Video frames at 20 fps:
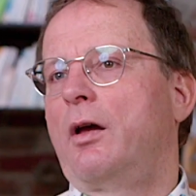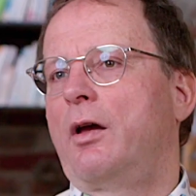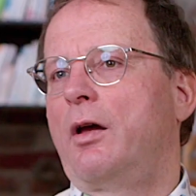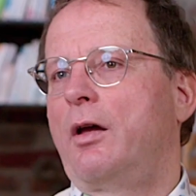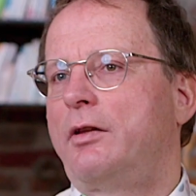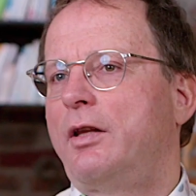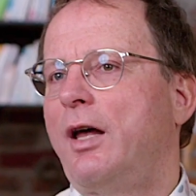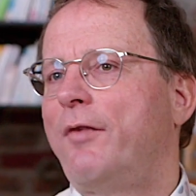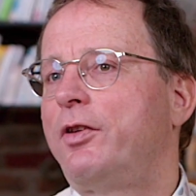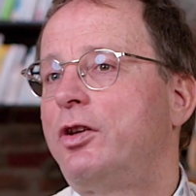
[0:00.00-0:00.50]

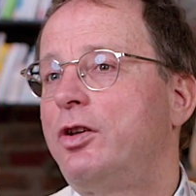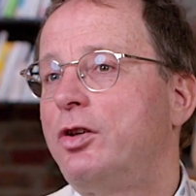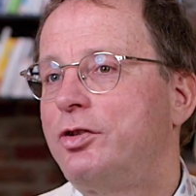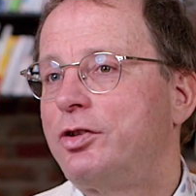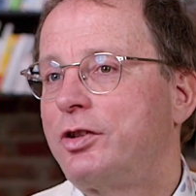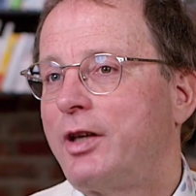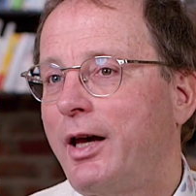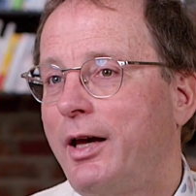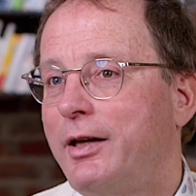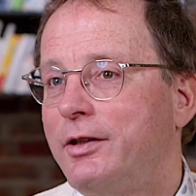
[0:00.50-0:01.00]
Another use
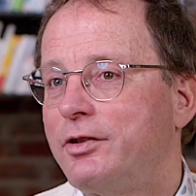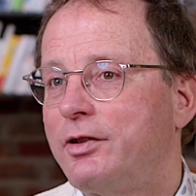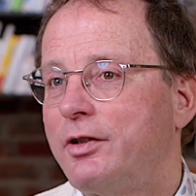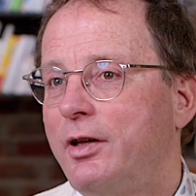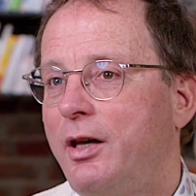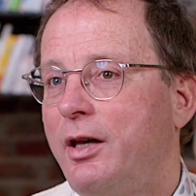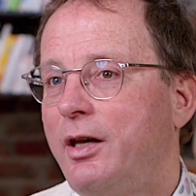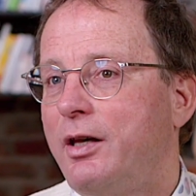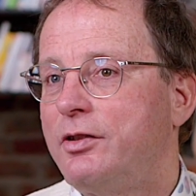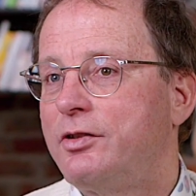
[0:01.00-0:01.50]
case
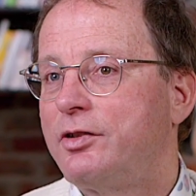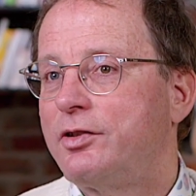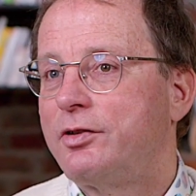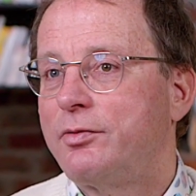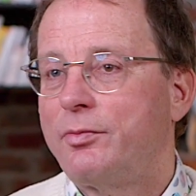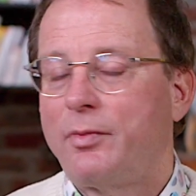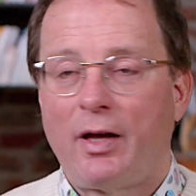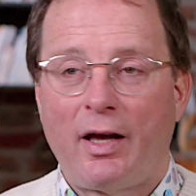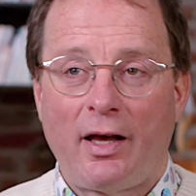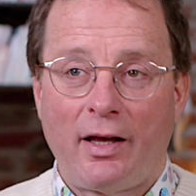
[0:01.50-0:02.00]
is,
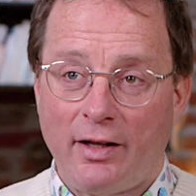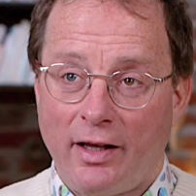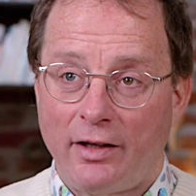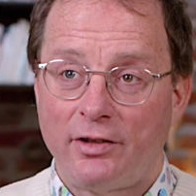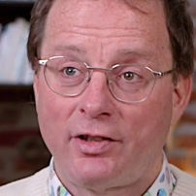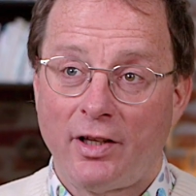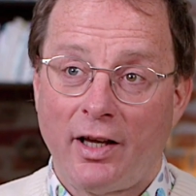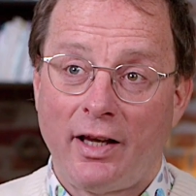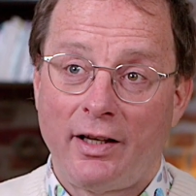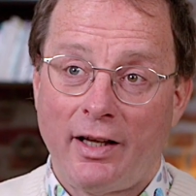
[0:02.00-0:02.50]

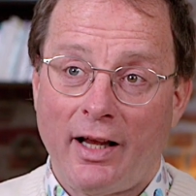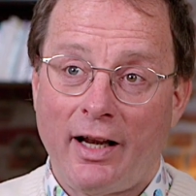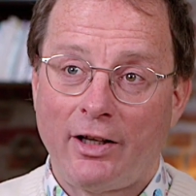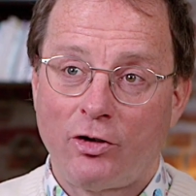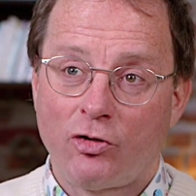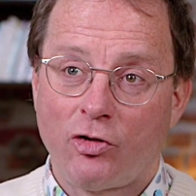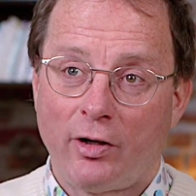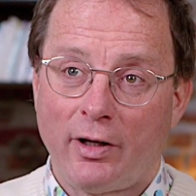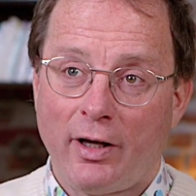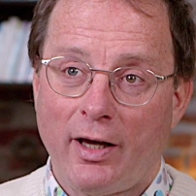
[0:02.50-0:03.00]
say, an
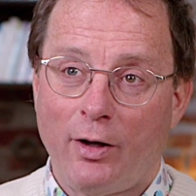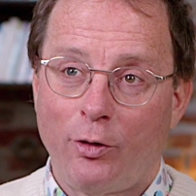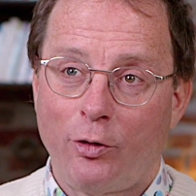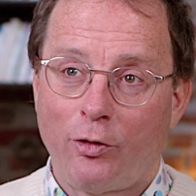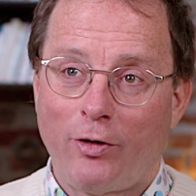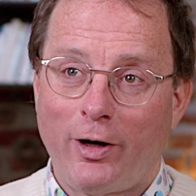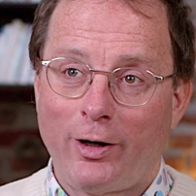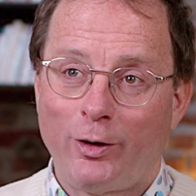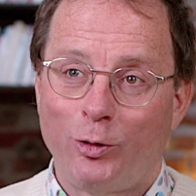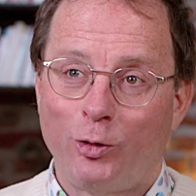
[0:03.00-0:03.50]
electronic health
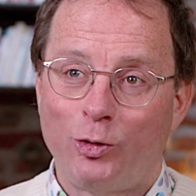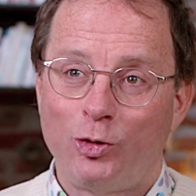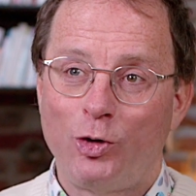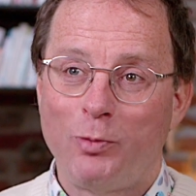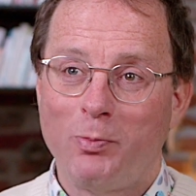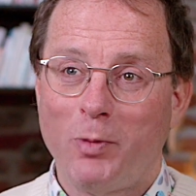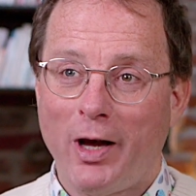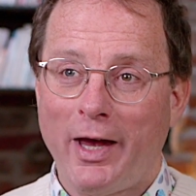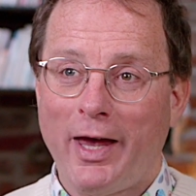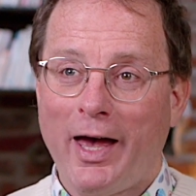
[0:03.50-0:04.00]
record. You
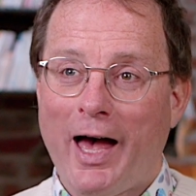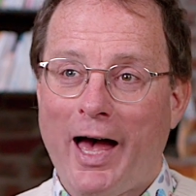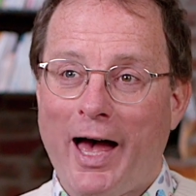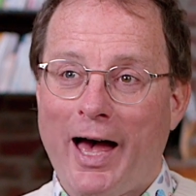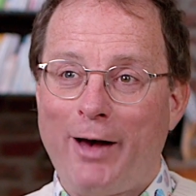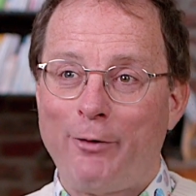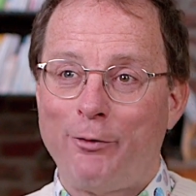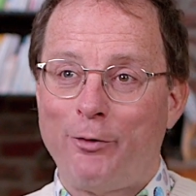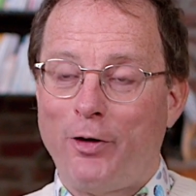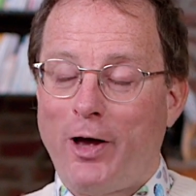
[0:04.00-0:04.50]
might
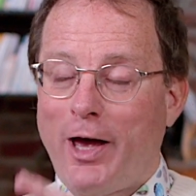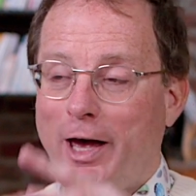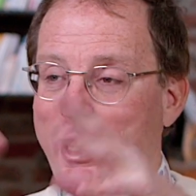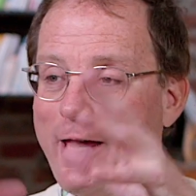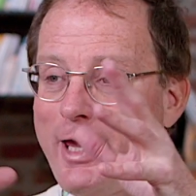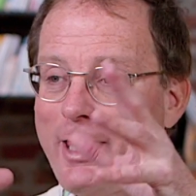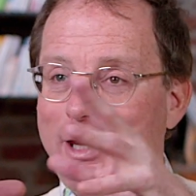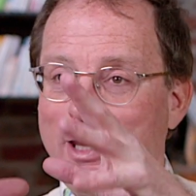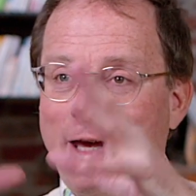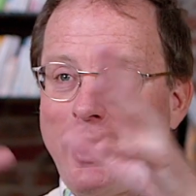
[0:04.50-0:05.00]
have
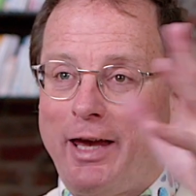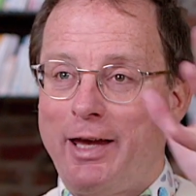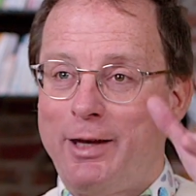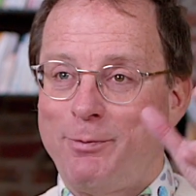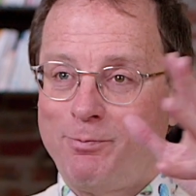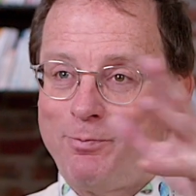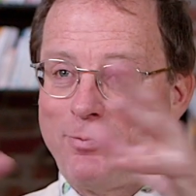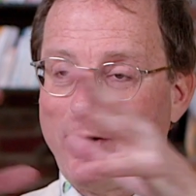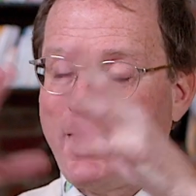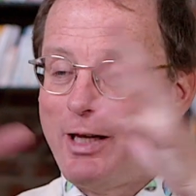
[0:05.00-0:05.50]
a
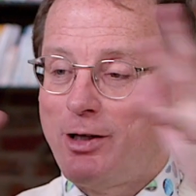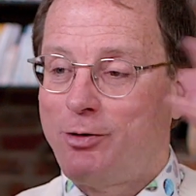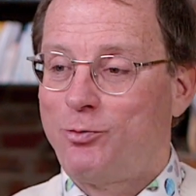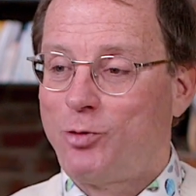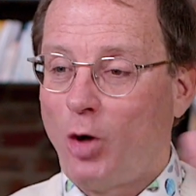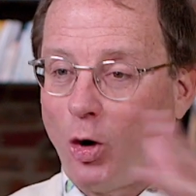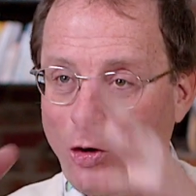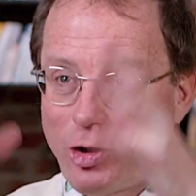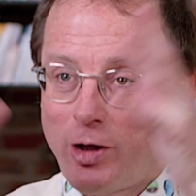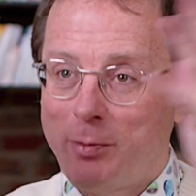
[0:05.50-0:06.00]

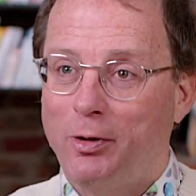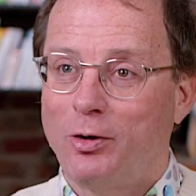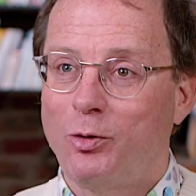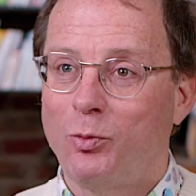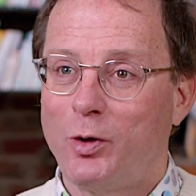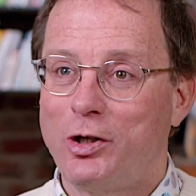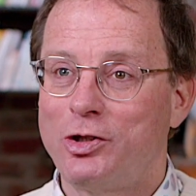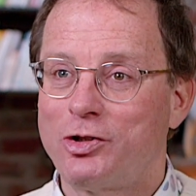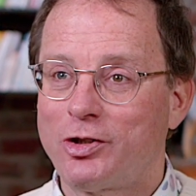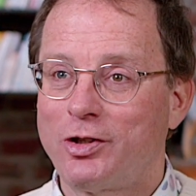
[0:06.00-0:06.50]
document
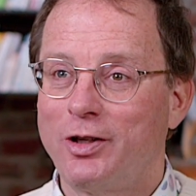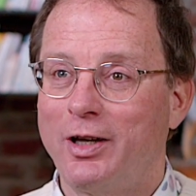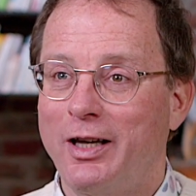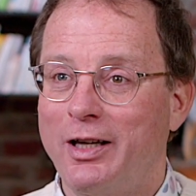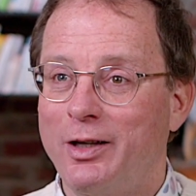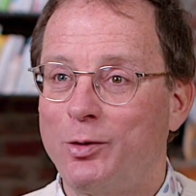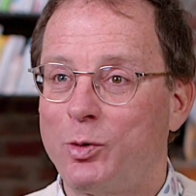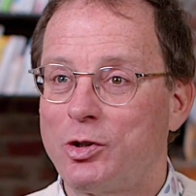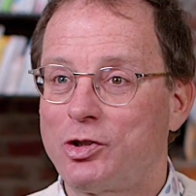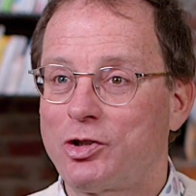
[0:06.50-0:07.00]

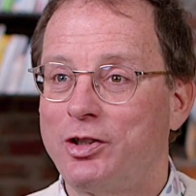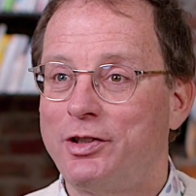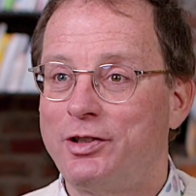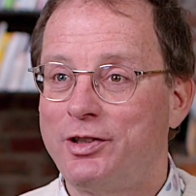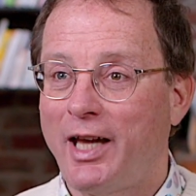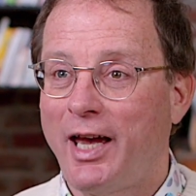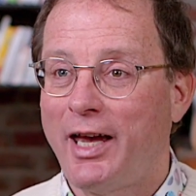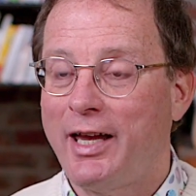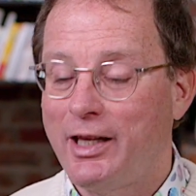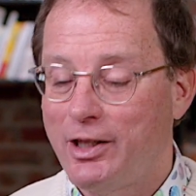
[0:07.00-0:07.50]
which
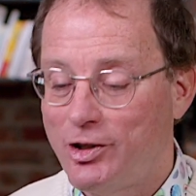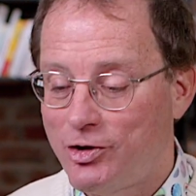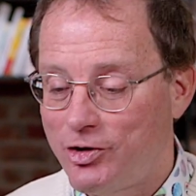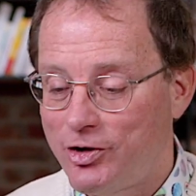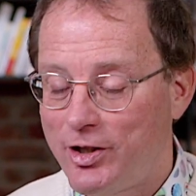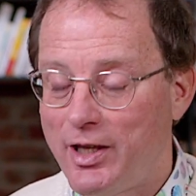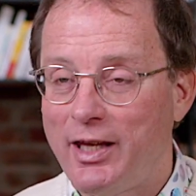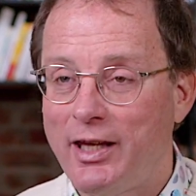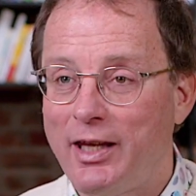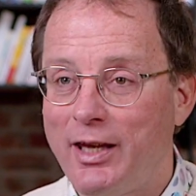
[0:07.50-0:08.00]
contains
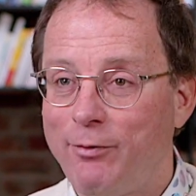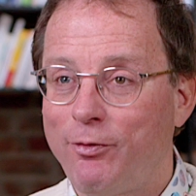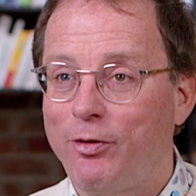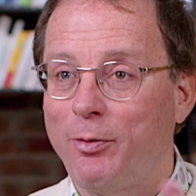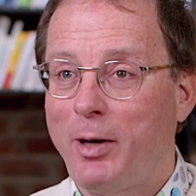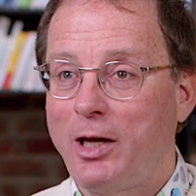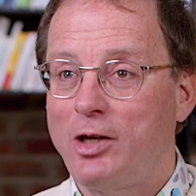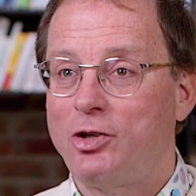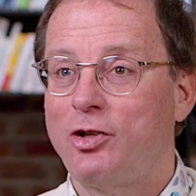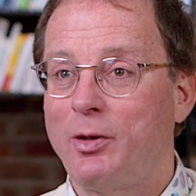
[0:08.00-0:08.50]
the
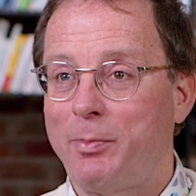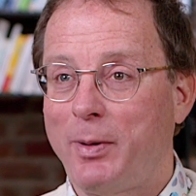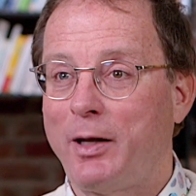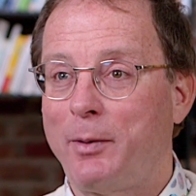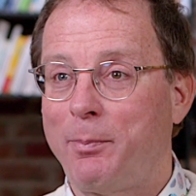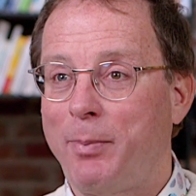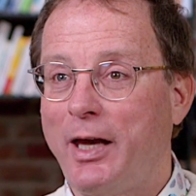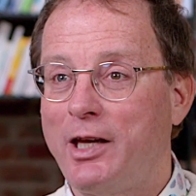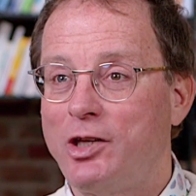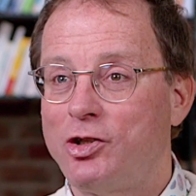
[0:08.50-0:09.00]
information about a
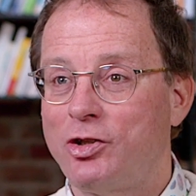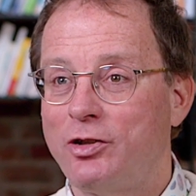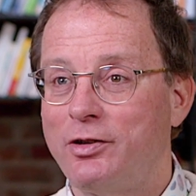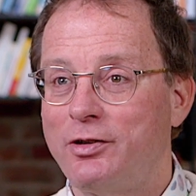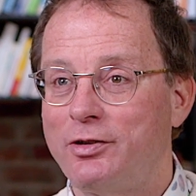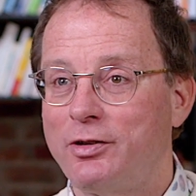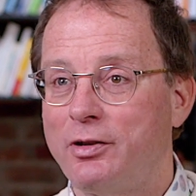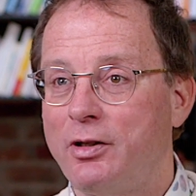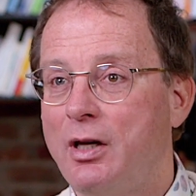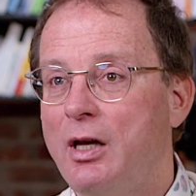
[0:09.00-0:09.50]

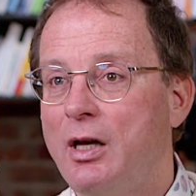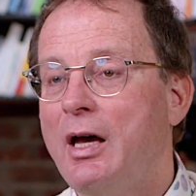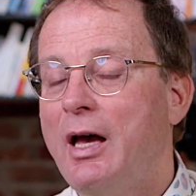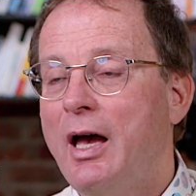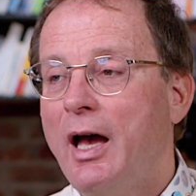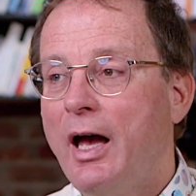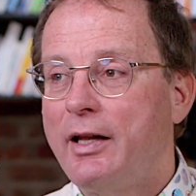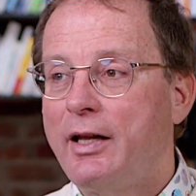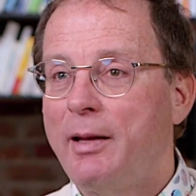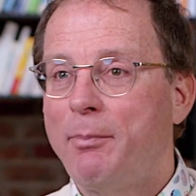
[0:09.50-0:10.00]
patient,
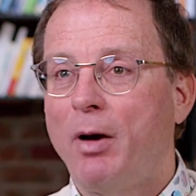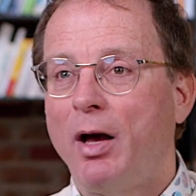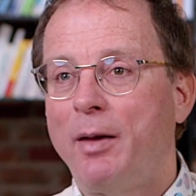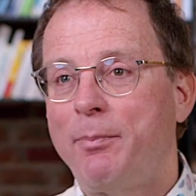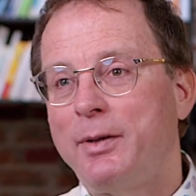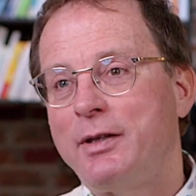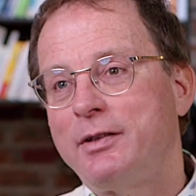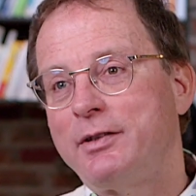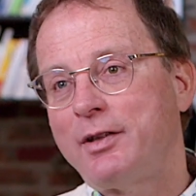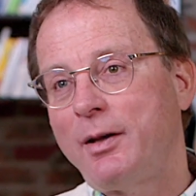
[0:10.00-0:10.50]
and there might
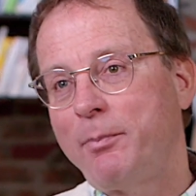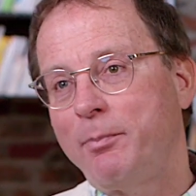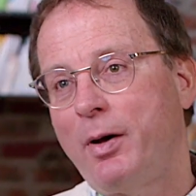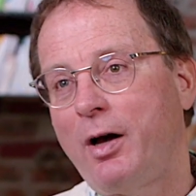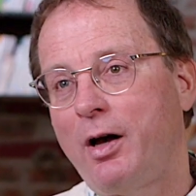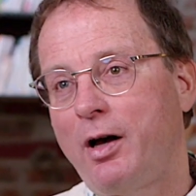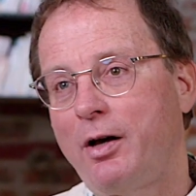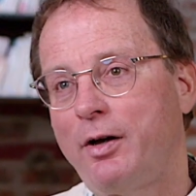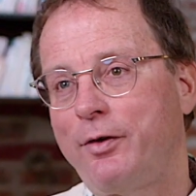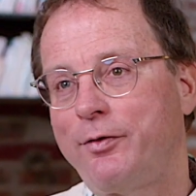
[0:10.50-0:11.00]
be some
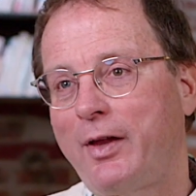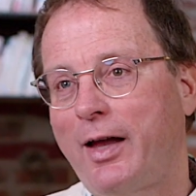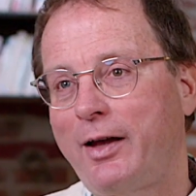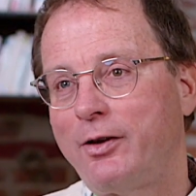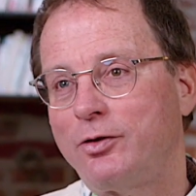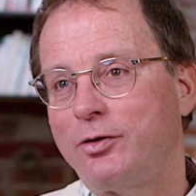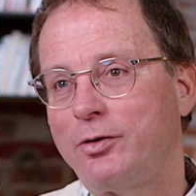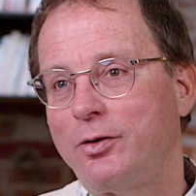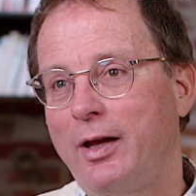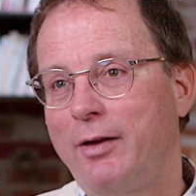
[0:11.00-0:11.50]
part of that
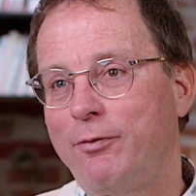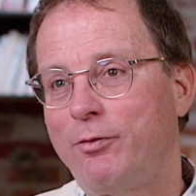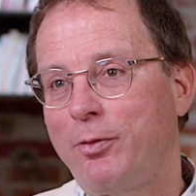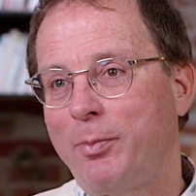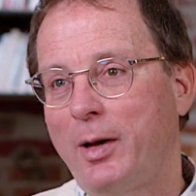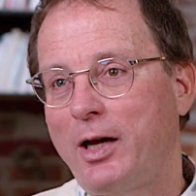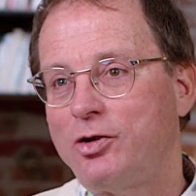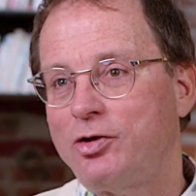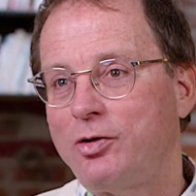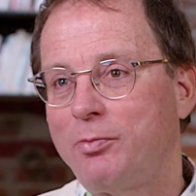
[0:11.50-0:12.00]

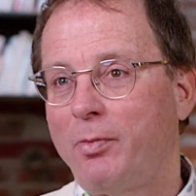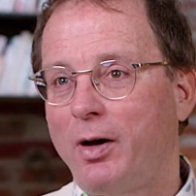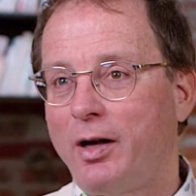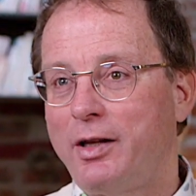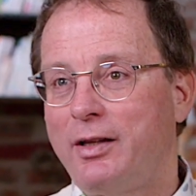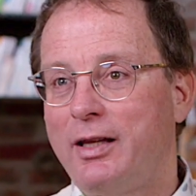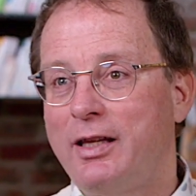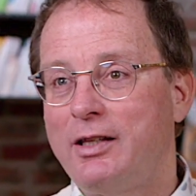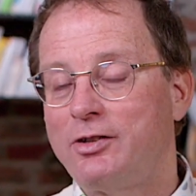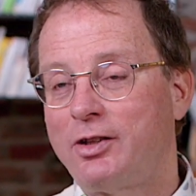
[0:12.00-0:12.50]
information might
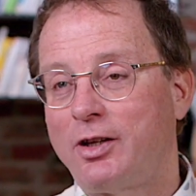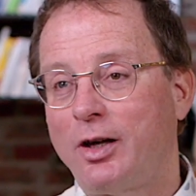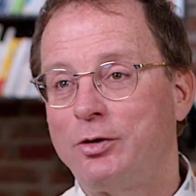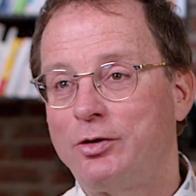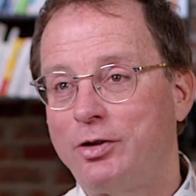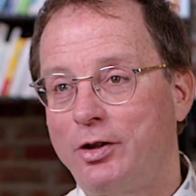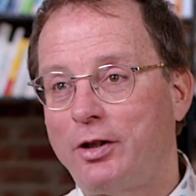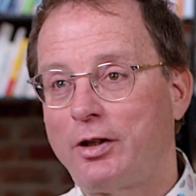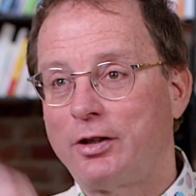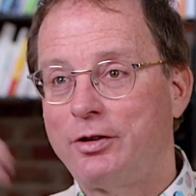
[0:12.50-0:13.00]
need to go to
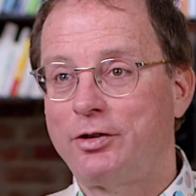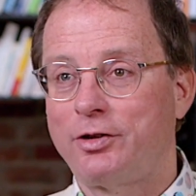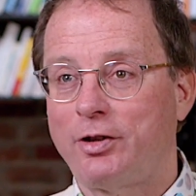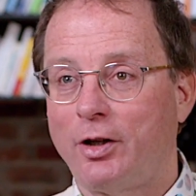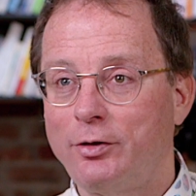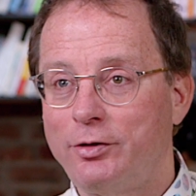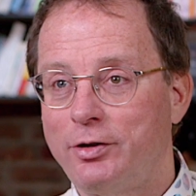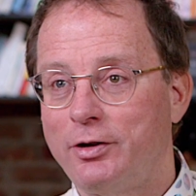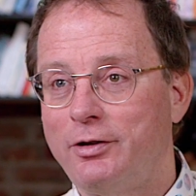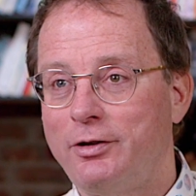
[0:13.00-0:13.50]
the
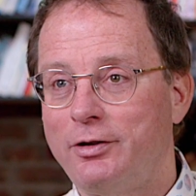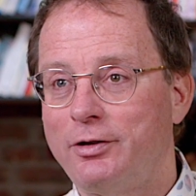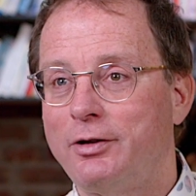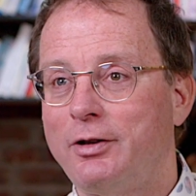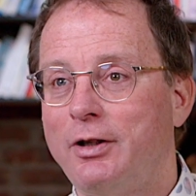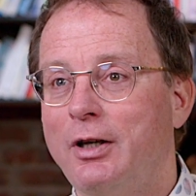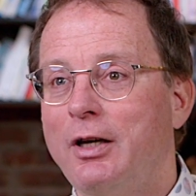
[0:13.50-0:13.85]
consultant.